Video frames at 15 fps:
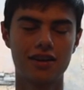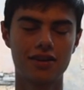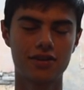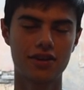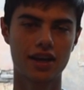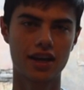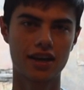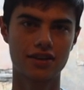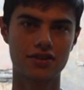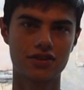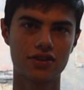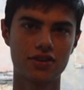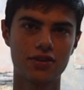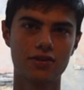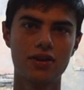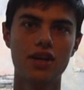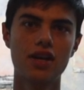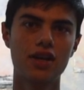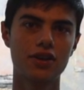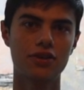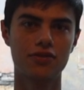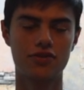Okay, so
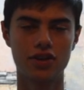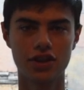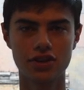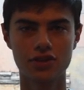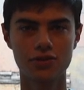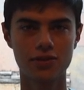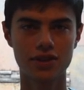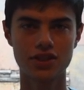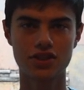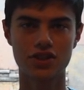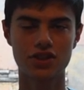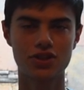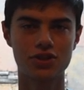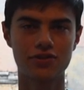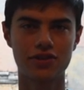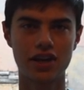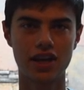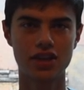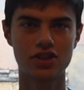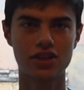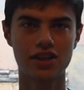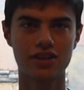you've done your research, you've
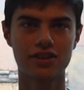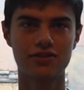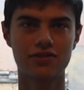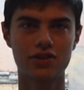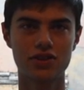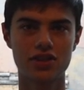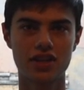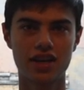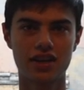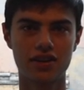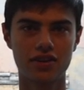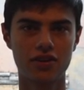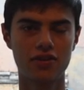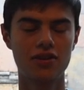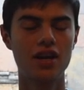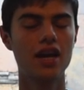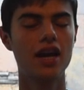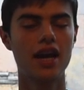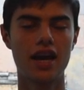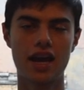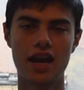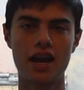hatched out your first gecko,
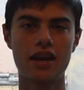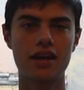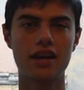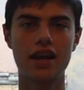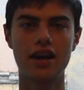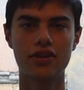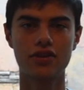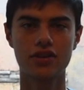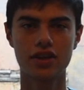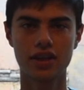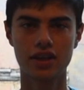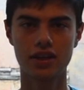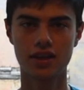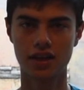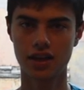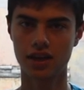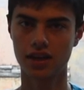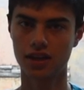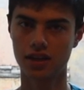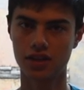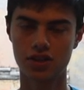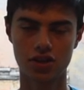and now you need
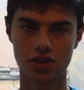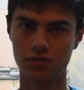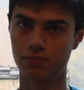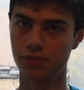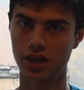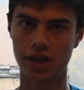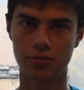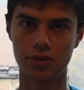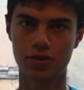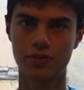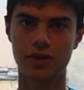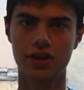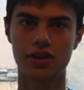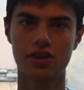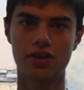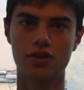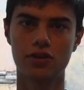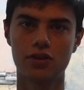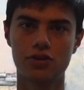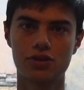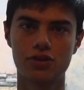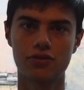a to be able to make an
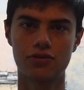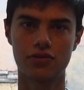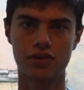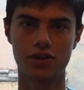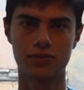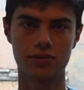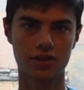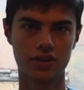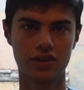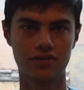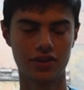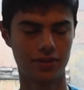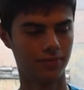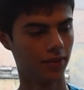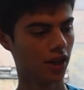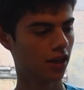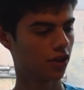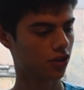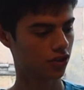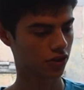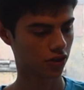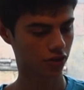enclosure for them to live in.
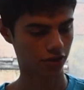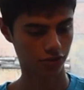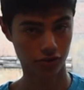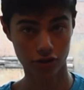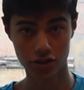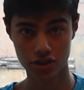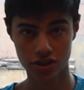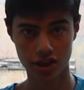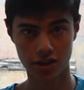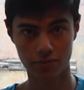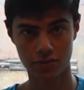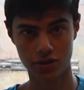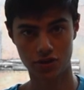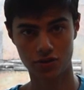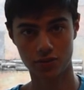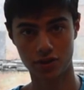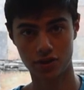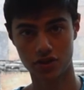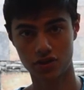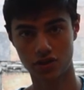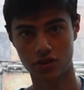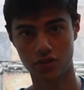So your first step is you want
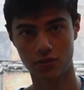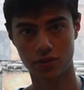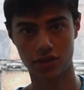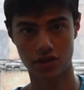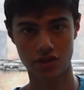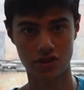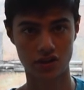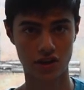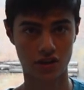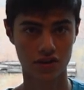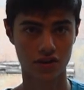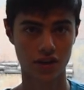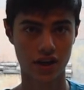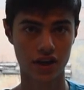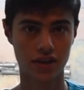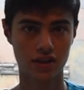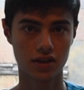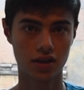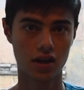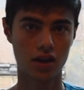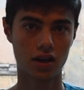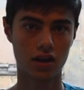to start with a Sterilite,
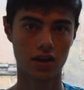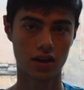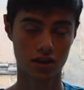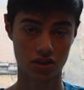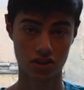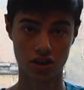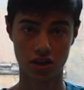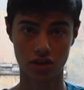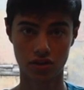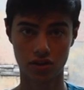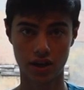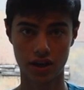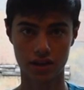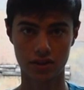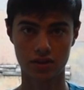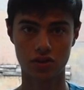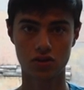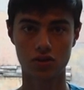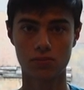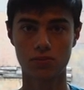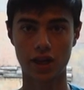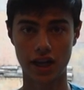uh, a Sterilite
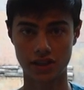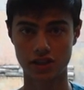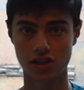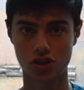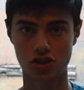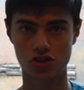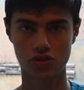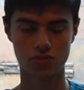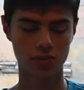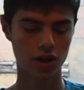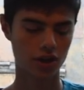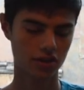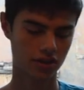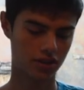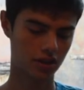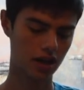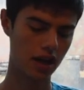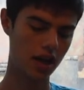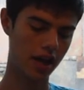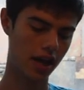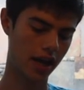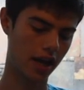plastic shoebox,
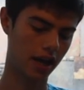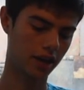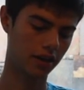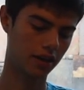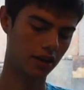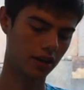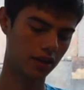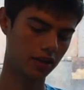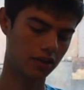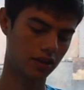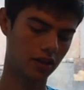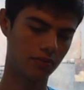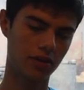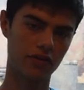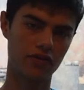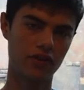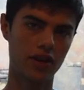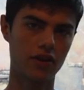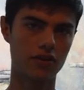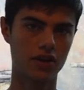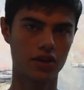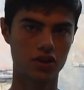and these can be
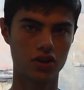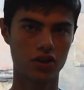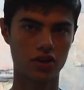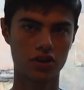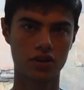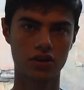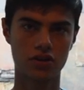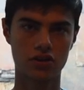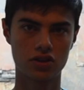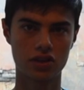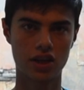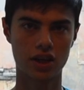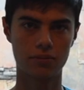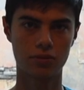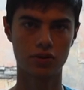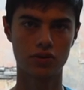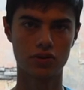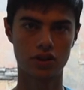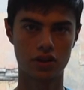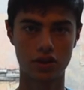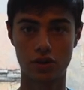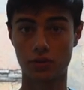found at Target or
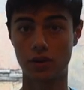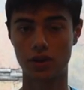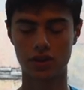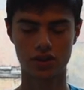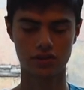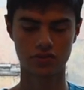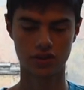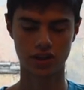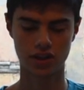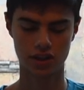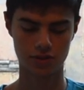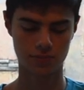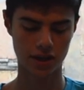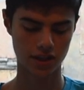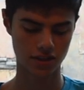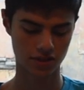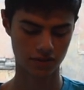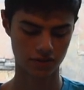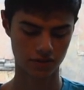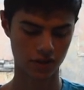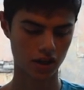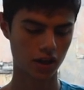Staples, and they're relatively
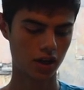inexpensive.